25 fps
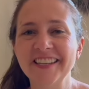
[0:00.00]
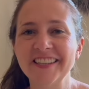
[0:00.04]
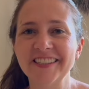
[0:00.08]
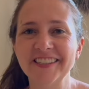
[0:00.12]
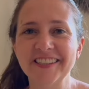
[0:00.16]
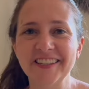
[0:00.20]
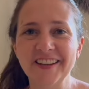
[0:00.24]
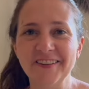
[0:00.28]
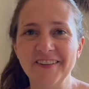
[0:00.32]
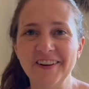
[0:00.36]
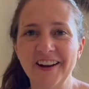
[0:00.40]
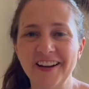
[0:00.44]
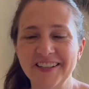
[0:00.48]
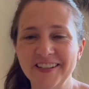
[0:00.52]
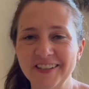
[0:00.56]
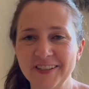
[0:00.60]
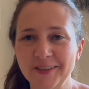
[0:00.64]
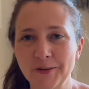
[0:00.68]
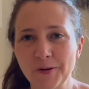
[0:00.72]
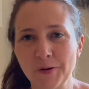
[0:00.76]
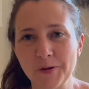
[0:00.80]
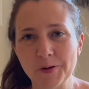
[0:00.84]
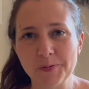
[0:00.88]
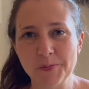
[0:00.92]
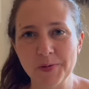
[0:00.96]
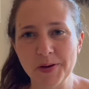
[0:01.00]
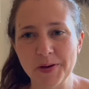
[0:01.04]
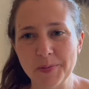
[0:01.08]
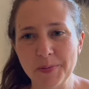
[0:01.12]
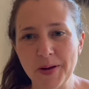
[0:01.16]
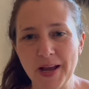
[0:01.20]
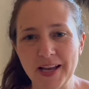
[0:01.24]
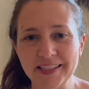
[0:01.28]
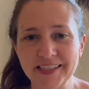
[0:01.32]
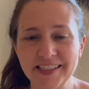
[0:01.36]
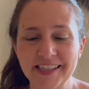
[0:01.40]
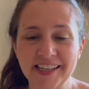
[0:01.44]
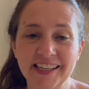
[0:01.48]
So I just throw them in a
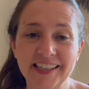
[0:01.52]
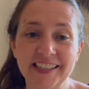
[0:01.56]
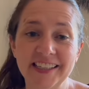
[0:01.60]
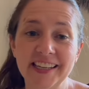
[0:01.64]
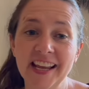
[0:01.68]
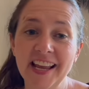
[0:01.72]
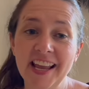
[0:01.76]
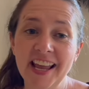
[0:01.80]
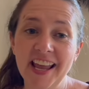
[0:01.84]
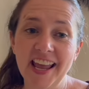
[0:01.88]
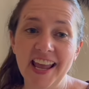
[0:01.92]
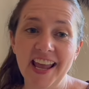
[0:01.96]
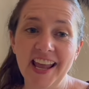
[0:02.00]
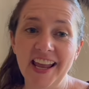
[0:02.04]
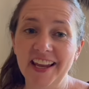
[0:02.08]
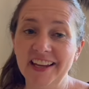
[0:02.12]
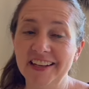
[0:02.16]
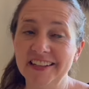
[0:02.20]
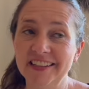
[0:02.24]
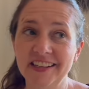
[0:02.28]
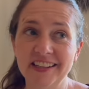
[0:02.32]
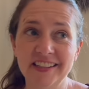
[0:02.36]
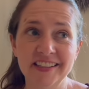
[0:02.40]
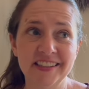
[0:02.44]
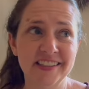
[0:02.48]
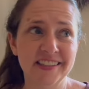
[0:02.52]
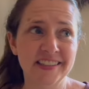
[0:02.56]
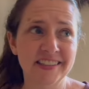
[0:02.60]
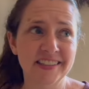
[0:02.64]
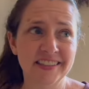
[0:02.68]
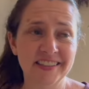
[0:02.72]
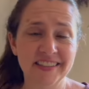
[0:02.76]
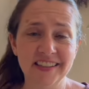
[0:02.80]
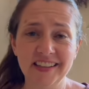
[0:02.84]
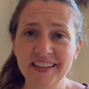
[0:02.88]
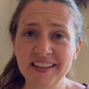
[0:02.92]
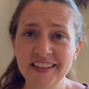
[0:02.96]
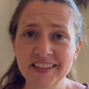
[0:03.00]
basket, and it's
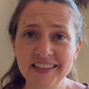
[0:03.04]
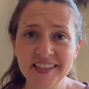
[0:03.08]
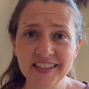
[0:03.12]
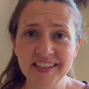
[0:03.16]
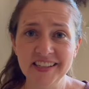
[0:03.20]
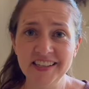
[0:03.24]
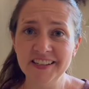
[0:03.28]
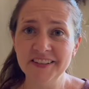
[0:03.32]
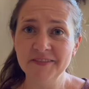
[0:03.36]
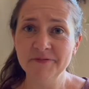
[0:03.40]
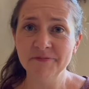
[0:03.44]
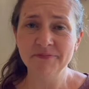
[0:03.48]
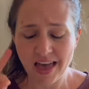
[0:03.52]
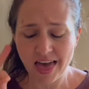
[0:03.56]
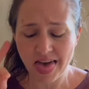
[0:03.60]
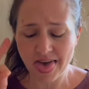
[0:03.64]
easy.